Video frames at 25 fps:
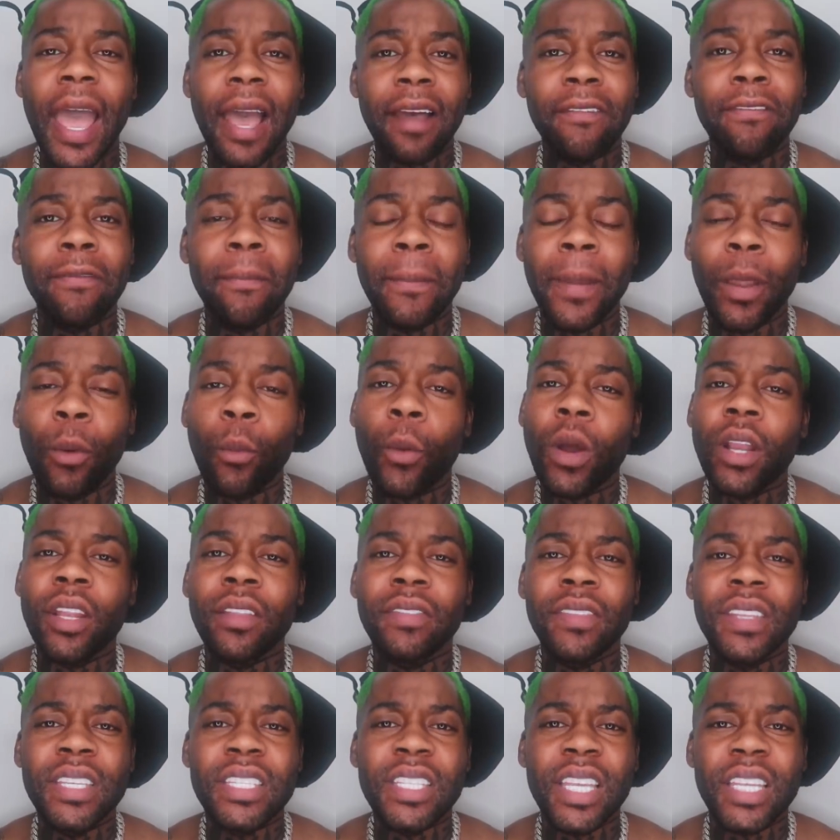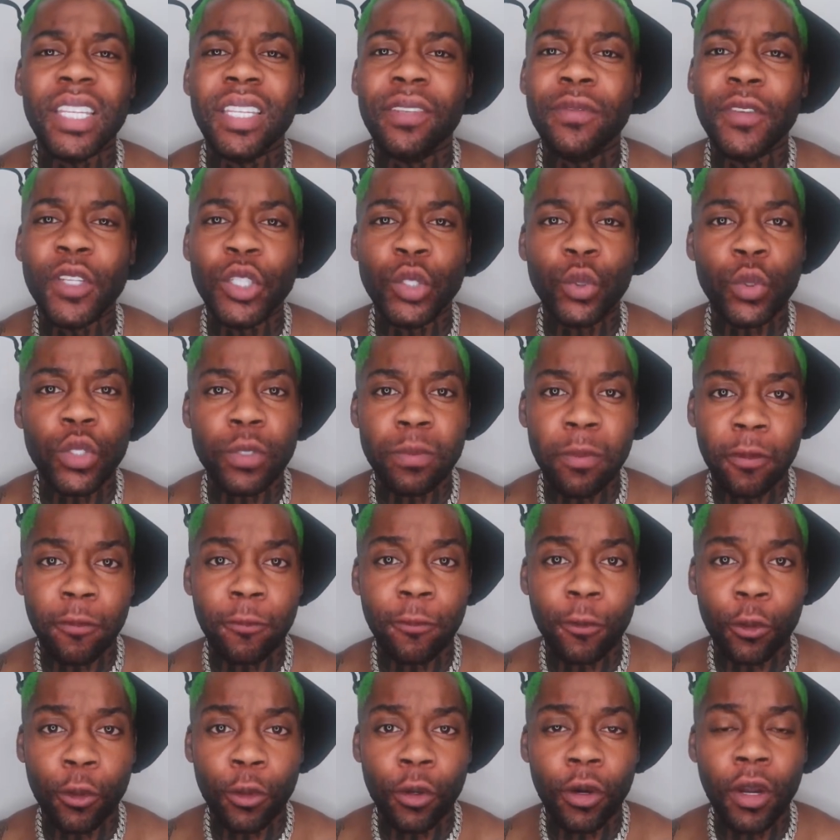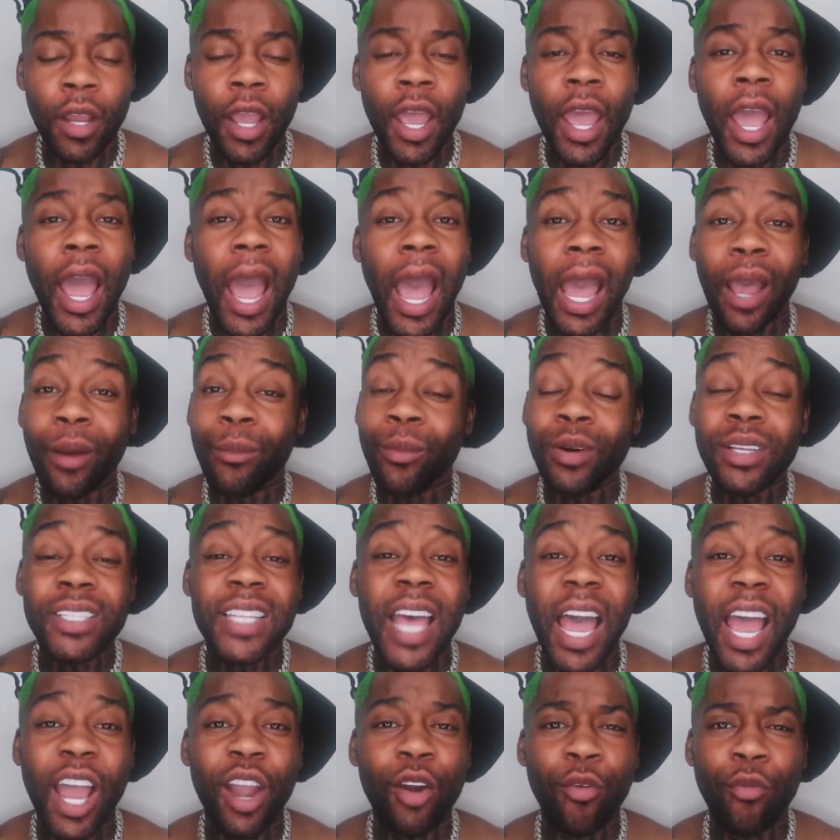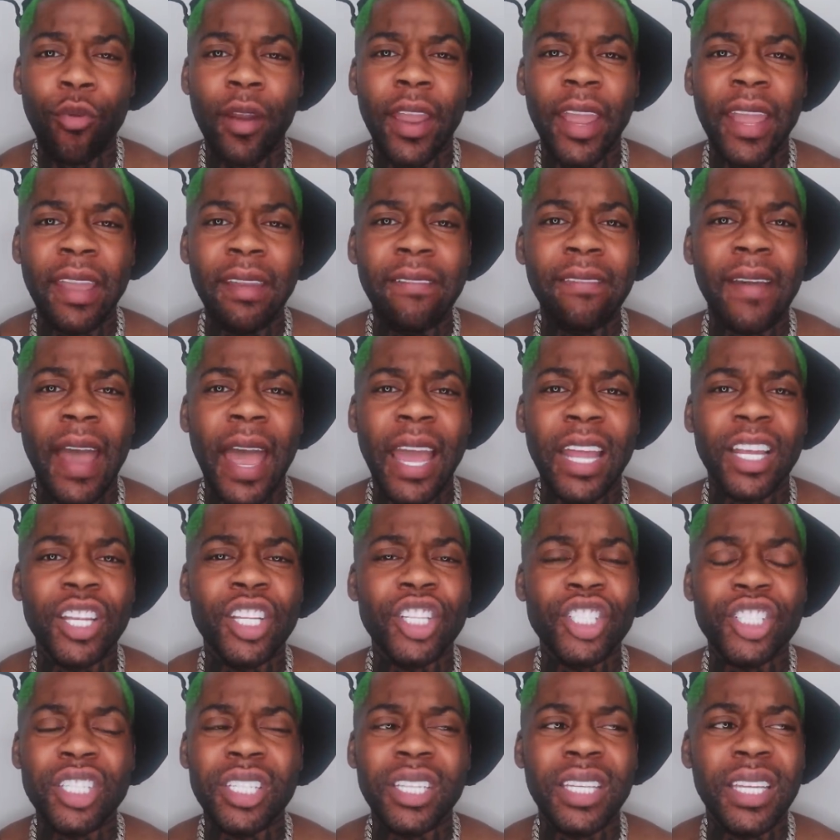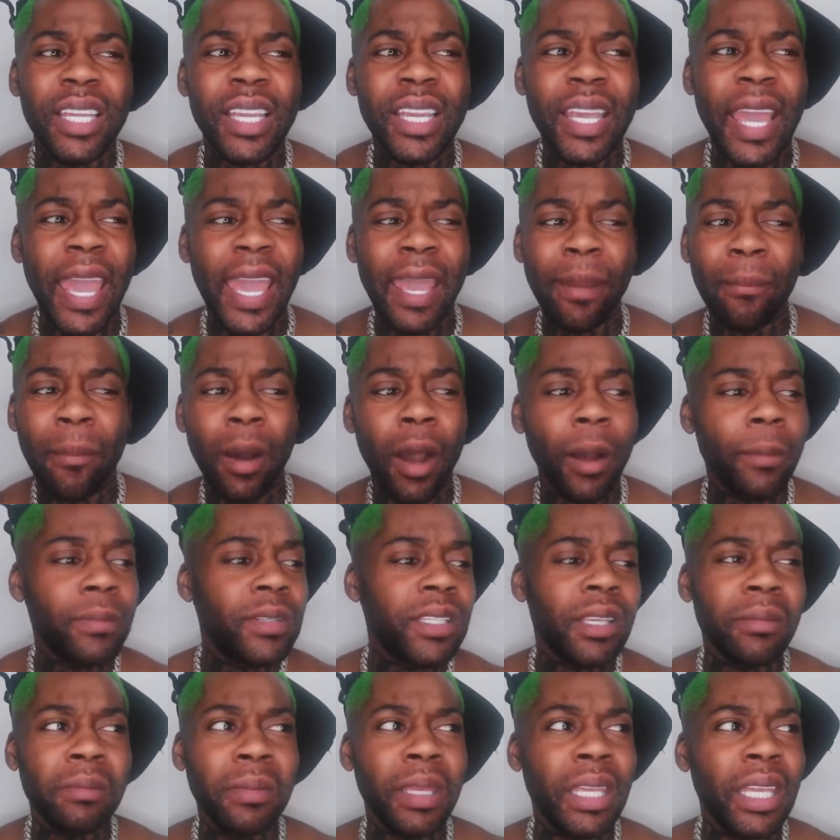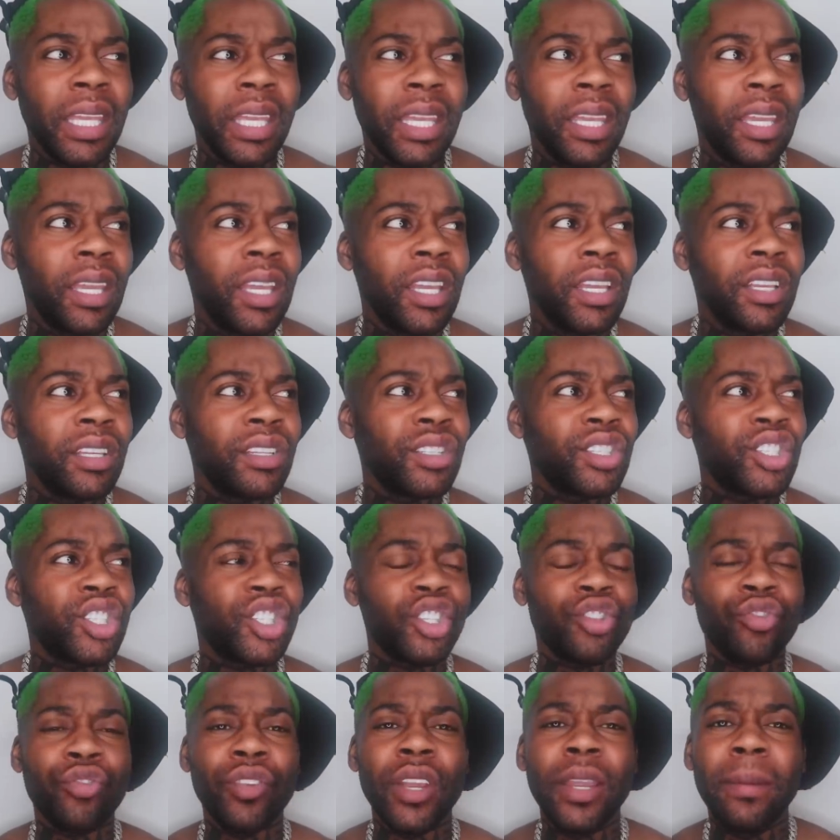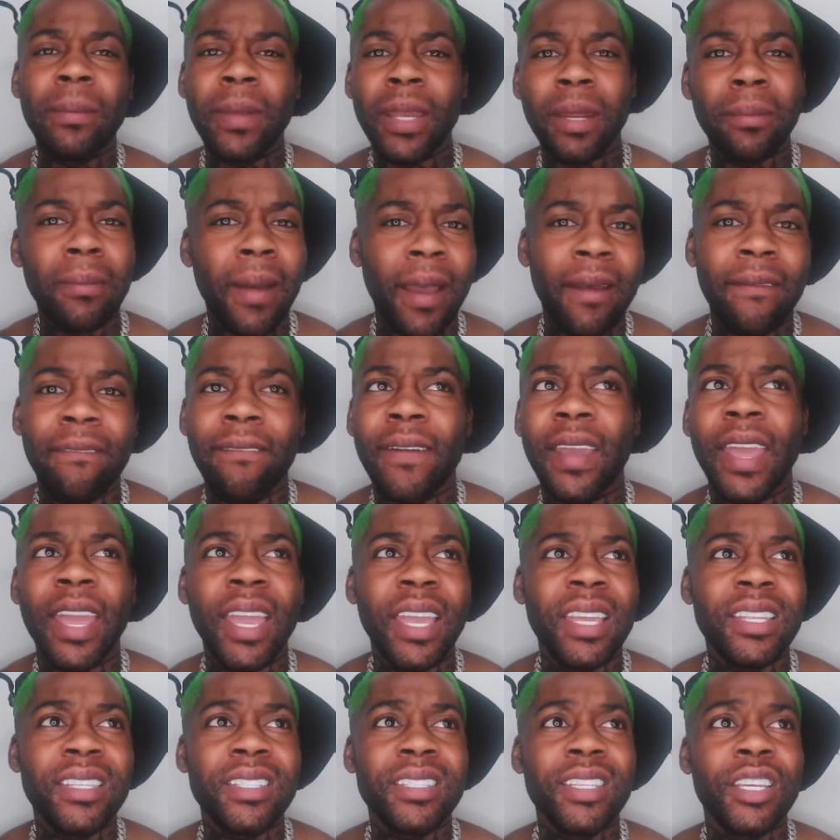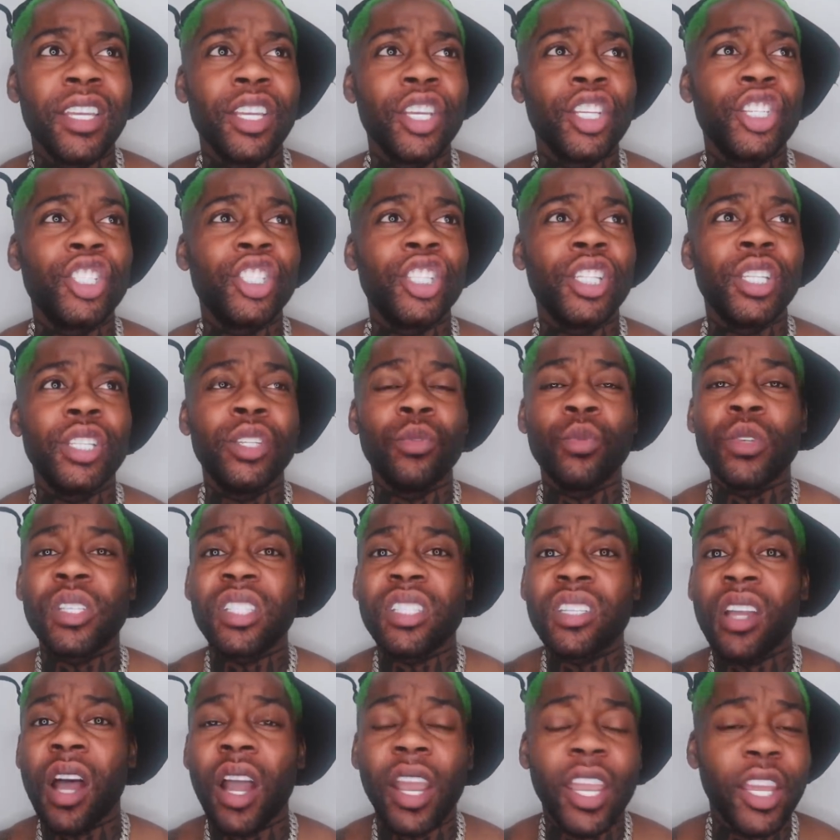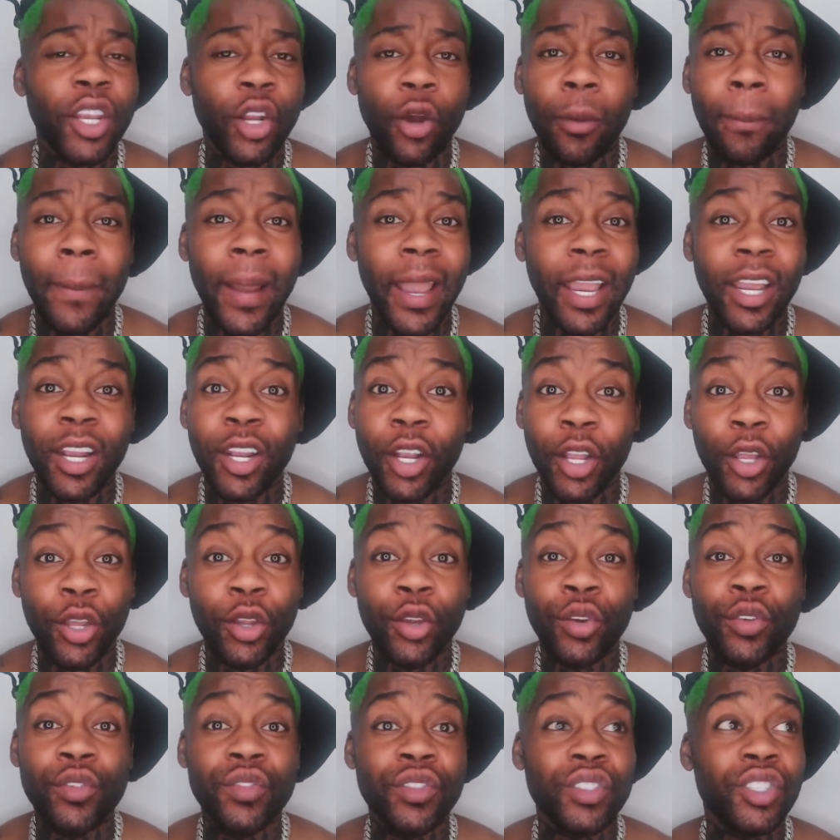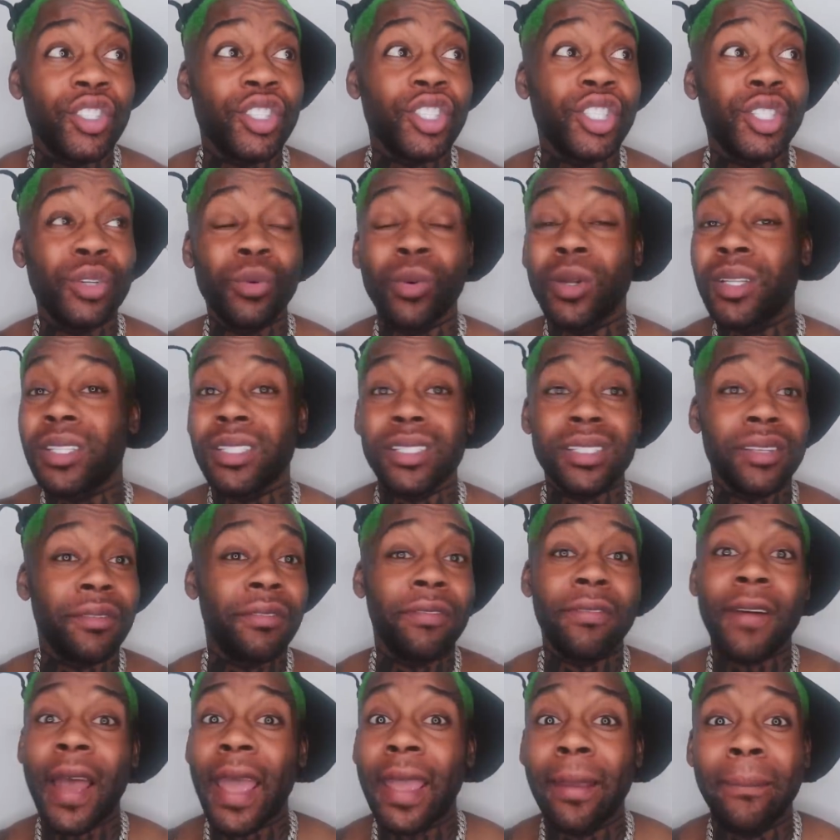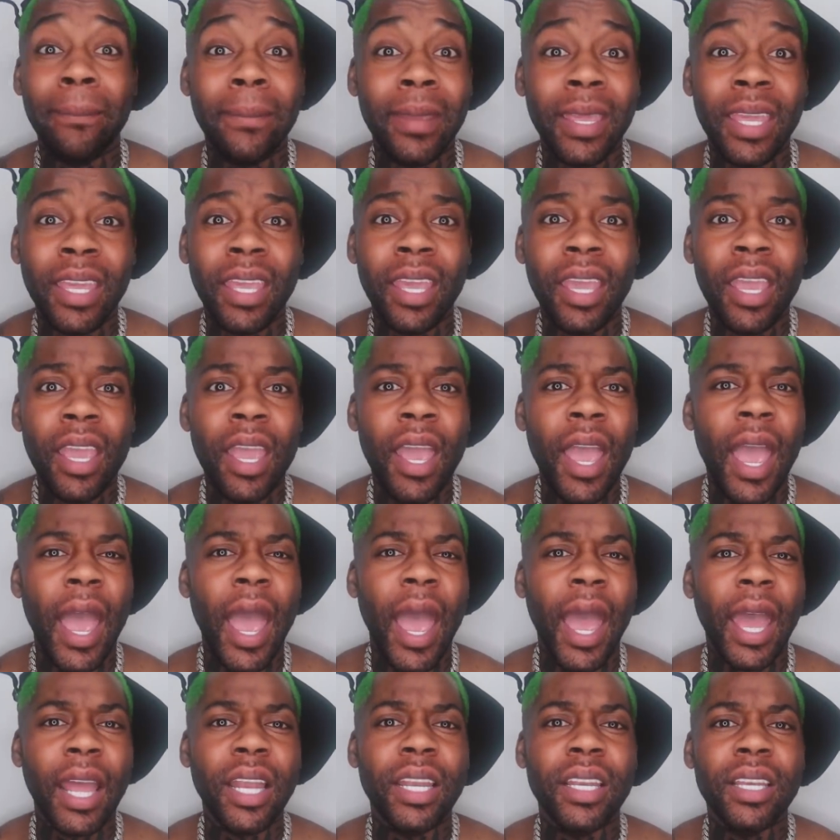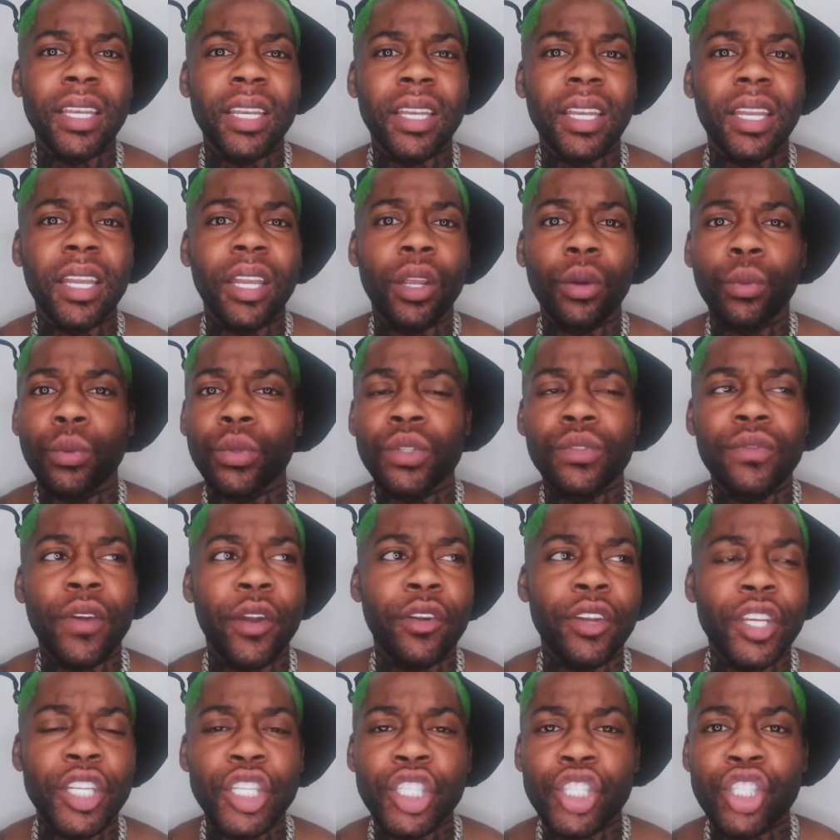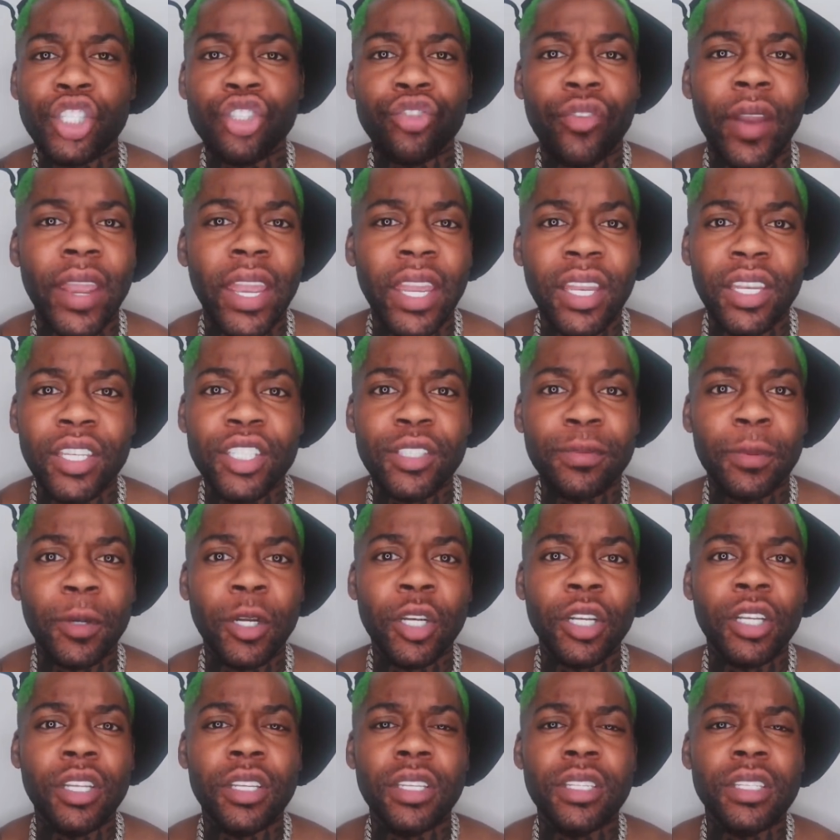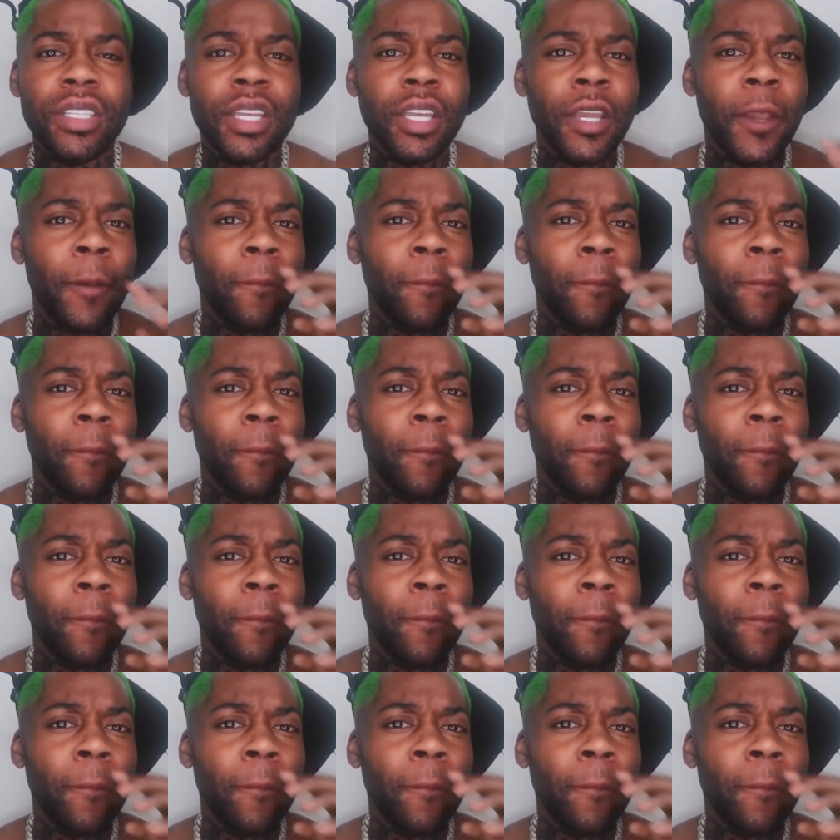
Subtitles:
have met one of these individuals before. I was at a rave and she came up to me screaming in my face. She was tugging on my clothes. She wanted to fight me, and it was very strange because